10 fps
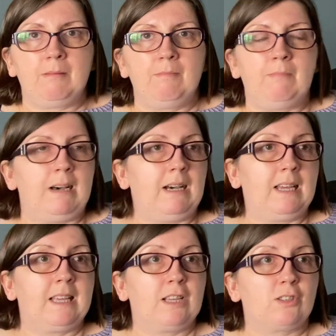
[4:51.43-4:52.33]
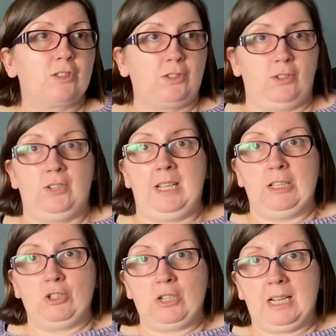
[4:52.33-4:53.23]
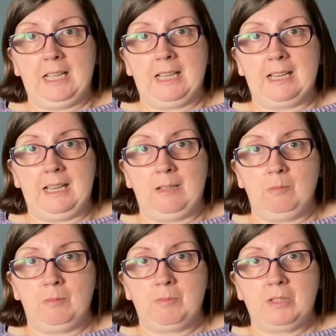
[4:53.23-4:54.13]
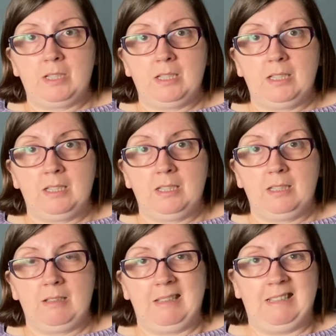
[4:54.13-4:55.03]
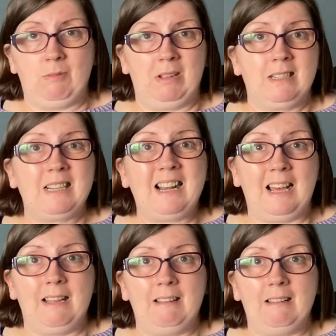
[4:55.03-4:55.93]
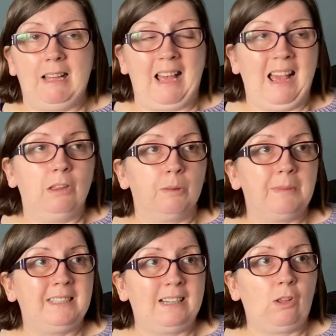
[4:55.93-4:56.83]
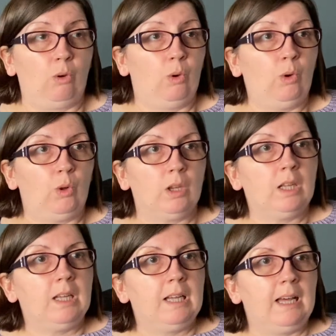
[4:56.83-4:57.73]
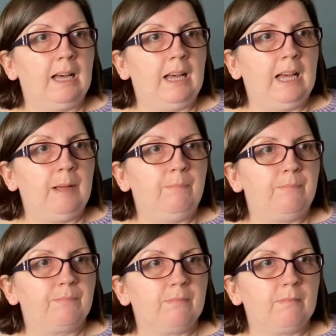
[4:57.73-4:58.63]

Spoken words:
my son actually helped. Well, he didn't help, he did it all. And